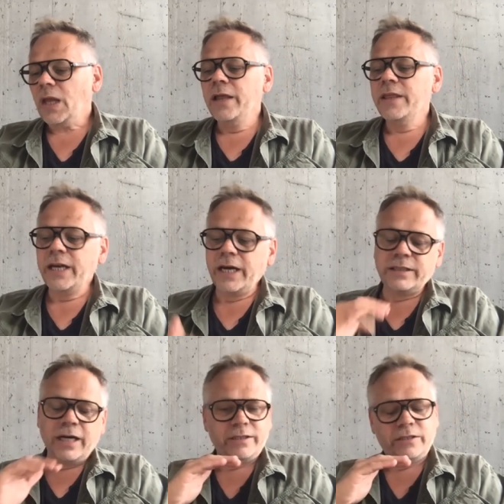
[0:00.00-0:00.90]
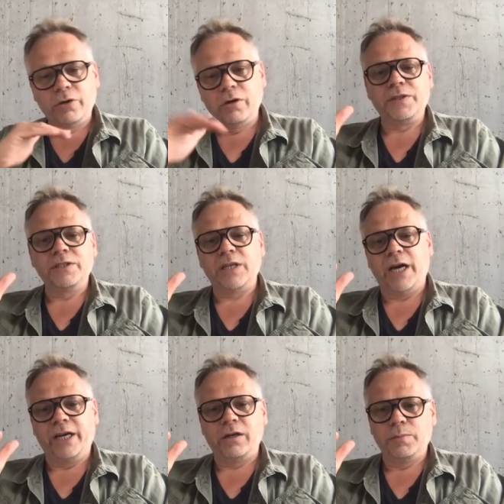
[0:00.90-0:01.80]
And then I, I took off the
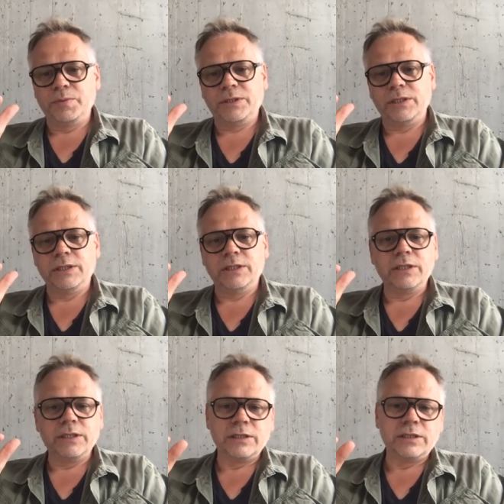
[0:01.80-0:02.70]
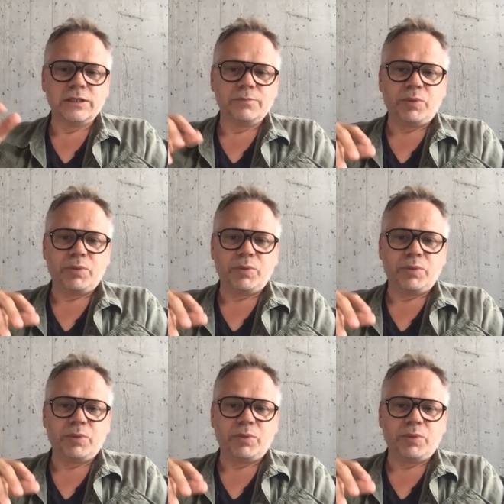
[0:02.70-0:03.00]
Cyclops uh, uh,